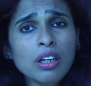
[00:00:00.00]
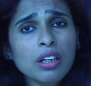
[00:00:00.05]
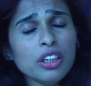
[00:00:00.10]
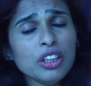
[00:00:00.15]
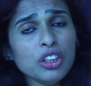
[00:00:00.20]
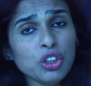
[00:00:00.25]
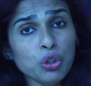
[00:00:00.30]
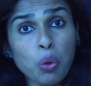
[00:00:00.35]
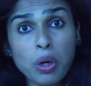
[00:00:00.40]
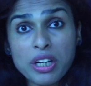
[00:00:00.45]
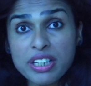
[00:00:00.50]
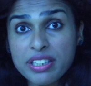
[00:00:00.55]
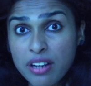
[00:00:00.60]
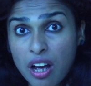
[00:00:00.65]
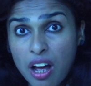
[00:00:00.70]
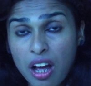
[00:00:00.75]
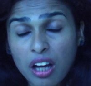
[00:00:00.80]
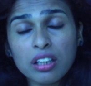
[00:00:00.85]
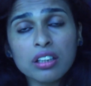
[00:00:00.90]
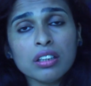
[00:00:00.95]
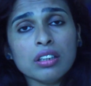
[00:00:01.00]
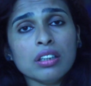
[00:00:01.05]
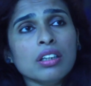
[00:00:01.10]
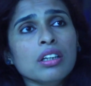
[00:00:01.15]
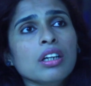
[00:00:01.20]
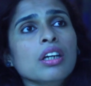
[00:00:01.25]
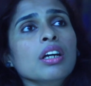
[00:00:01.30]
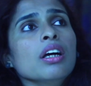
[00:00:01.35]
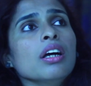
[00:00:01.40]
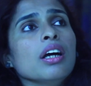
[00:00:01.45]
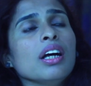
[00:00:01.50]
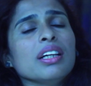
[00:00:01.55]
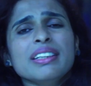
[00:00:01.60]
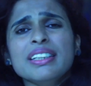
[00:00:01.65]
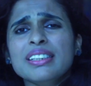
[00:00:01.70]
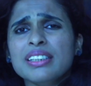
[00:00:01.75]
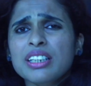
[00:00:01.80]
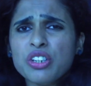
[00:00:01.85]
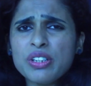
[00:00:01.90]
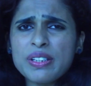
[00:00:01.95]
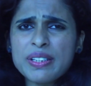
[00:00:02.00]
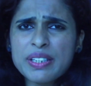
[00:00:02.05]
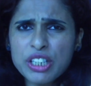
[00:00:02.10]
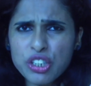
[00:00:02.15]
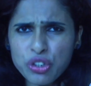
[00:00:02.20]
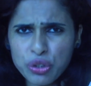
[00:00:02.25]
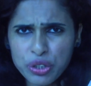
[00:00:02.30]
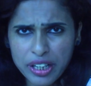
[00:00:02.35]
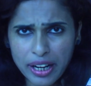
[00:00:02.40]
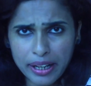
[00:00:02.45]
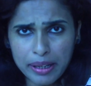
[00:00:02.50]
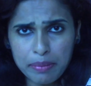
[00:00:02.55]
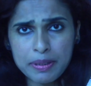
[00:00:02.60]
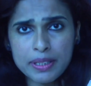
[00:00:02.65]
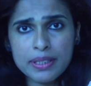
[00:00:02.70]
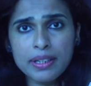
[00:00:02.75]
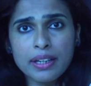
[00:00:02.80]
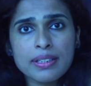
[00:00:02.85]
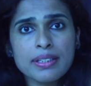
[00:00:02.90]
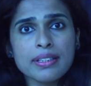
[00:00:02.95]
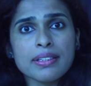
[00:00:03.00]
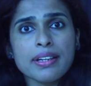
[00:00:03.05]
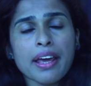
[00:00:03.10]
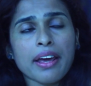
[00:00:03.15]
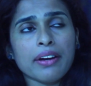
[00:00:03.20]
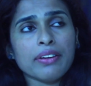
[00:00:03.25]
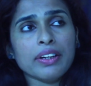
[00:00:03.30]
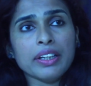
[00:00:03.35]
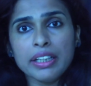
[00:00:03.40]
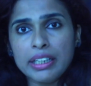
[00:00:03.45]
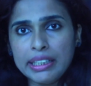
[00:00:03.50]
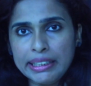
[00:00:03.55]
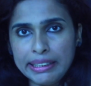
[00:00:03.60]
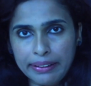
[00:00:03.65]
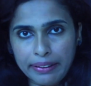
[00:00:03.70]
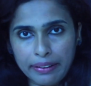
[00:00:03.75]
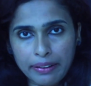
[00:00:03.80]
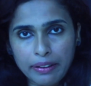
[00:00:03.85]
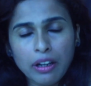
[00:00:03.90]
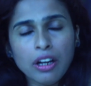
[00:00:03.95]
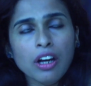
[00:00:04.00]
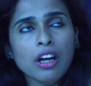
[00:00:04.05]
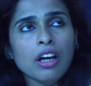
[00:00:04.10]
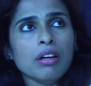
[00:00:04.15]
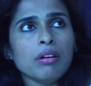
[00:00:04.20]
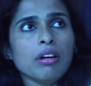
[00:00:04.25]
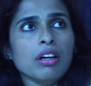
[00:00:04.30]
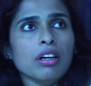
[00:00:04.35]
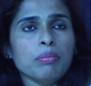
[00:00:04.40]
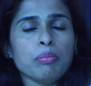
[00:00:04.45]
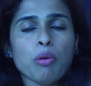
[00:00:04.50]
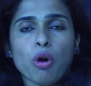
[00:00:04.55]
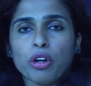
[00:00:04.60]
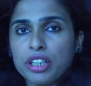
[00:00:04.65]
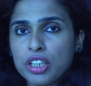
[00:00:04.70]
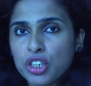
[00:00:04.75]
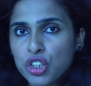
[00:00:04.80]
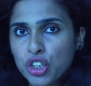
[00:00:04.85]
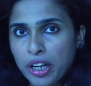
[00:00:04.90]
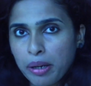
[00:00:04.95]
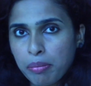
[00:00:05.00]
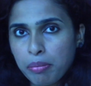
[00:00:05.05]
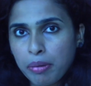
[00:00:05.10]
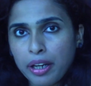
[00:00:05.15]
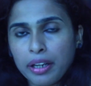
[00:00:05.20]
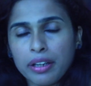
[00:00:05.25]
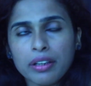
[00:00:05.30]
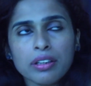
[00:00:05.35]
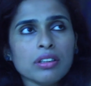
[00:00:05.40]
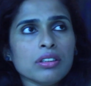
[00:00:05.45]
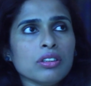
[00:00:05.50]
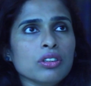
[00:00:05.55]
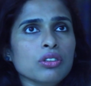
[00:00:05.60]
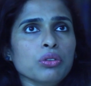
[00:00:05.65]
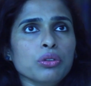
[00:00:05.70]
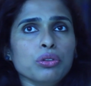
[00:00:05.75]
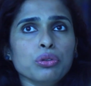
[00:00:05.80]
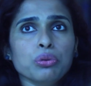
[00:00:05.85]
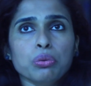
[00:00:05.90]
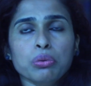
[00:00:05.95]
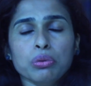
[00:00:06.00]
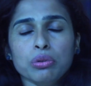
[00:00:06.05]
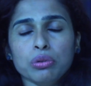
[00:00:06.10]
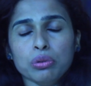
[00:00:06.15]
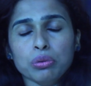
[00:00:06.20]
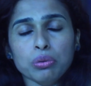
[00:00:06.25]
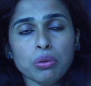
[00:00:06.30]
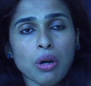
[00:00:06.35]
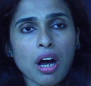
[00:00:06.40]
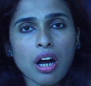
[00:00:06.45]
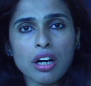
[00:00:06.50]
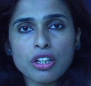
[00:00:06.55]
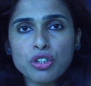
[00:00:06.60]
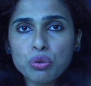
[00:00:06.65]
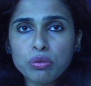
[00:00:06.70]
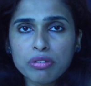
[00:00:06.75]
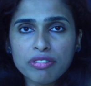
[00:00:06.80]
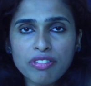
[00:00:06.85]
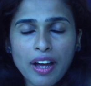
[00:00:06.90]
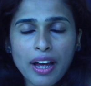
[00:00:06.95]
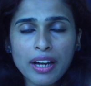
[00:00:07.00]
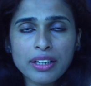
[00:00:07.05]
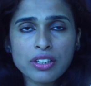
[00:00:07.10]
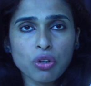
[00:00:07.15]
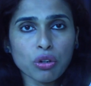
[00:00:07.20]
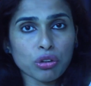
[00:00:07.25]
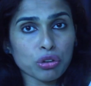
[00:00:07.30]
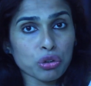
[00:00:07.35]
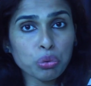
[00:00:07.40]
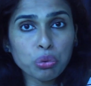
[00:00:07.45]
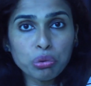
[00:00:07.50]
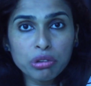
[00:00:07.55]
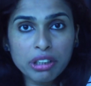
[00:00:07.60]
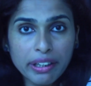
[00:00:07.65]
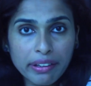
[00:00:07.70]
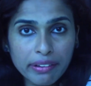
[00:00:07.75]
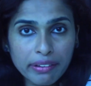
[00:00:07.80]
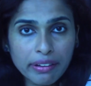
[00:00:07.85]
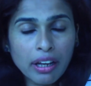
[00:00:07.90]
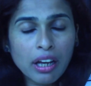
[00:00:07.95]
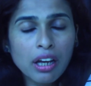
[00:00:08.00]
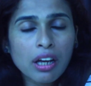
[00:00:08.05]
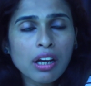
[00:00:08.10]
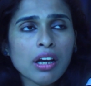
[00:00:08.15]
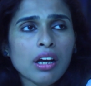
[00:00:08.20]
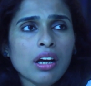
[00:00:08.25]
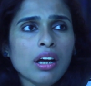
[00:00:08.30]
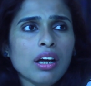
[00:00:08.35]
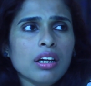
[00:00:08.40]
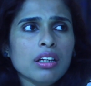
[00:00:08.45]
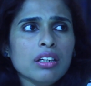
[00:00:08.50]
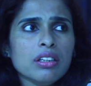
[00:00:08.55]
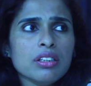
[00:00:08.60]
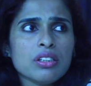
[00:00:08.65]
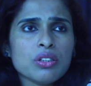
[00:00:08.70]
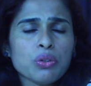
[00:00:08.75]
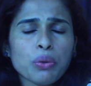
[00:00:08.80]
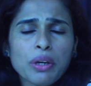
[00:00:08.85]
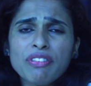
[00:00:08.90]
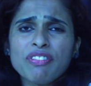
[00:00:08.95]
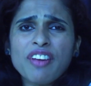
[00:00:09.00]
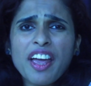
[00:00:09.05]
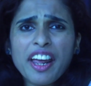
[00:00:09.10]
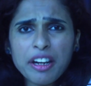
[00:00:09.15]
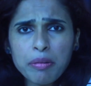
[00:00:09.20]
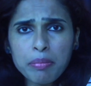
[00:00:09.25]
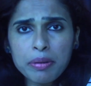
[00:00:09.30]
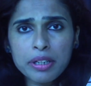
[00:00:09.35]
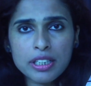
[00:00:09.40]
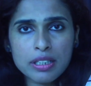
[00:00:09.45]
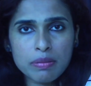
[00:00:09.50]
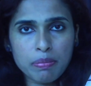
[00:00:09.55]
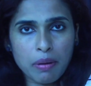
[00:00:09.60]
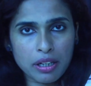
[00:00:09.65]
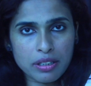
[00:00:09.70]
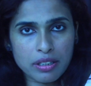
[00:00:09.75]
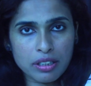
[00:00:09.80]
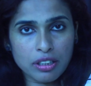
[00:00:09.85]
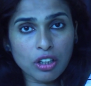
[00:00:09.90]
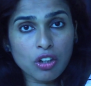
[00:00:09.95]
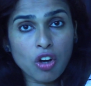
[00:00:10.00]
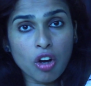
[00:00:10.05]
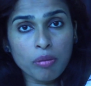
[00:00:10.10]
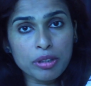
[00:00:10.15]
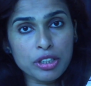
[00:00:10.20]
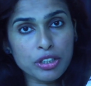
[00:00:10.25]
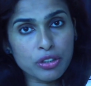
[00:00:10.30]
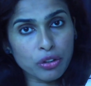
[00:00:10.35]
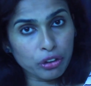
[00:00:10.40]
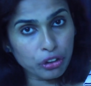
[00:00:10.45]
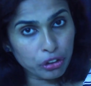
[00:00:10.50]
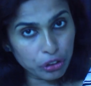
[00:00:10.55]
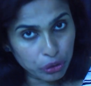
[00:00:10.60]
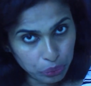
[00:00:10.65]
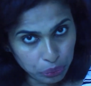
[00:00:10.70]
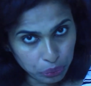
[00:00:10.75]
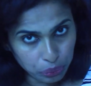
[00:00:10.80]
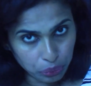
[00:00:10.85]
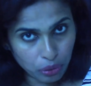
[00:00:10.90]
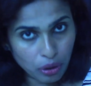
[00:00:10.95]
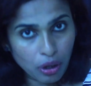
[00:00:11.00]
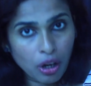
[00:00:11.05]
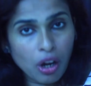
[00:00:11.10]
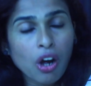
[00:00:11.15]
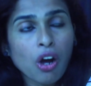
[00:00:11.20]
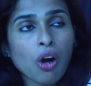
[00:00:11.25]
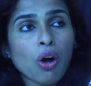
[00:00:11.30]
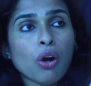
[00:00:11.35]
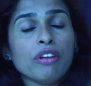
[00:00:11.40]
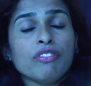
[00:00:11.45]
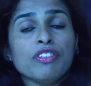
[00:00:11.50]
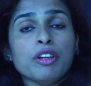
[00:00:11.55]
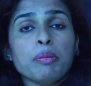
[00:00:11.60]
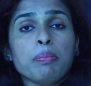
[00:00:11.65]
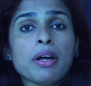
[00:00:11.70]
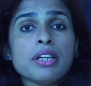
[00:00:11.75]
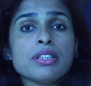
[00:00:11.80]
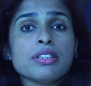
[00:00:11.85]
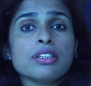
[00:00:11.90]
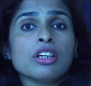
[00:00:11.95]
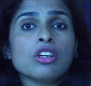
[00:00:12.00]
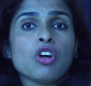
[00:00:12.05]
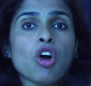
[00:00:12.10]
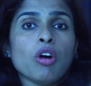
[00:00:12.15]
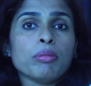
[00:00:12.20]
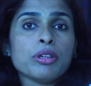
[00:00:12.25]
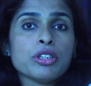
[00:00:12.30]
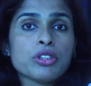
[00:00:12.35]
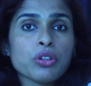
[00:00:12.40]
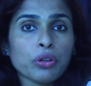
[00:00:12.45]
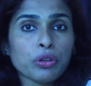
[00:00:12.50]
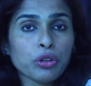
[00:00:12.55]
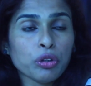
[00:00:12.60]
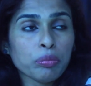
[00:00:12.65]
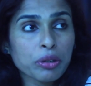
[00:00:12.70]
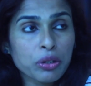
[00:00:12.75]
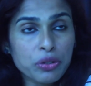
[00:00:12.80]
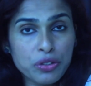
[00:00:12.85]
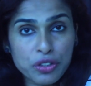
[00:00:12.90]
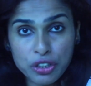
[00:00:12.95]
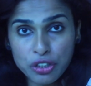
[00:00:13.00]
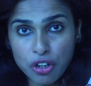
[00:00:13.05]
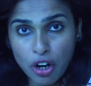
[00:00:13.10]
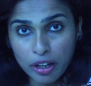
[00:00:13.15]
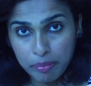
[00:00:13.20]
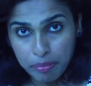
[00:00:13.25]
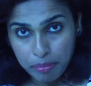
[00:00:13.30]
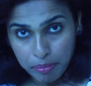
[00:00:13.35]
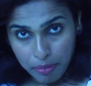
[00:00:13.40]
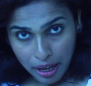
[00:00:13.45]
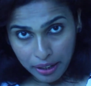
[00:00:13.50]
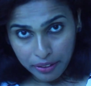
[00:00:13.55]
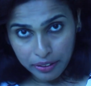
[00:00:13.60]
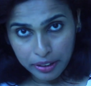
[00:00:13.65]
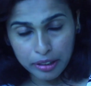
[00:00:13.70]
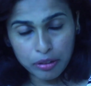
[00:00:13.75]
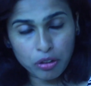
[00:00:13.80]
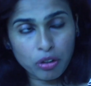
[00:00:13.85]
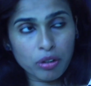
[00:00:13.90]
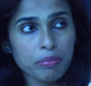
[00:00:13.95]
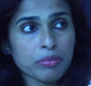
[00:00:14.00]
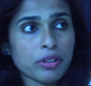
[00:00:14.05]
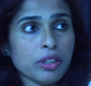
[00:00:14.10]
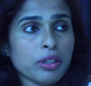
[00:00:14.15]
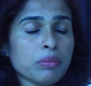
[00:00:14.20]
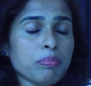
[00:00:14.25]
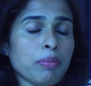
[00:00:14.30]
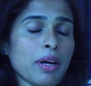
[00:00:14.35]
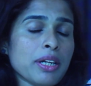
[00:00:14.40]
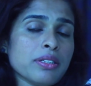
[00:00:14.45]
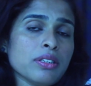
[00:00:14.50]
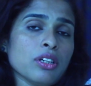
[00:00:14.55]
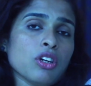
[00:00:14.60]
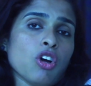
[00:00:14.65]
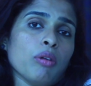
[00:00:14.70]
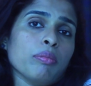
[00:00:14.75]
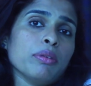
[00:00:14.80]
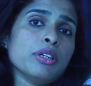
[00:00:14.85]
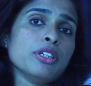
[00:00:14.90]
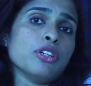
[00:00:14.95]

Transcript: you are dark. These are all stereotypes that's there in India, body shaming, you know, you are too fat or too thin. So if anybody is passing a comment on you, or if they're passing a comment on you because you're not married, or they're passing a comment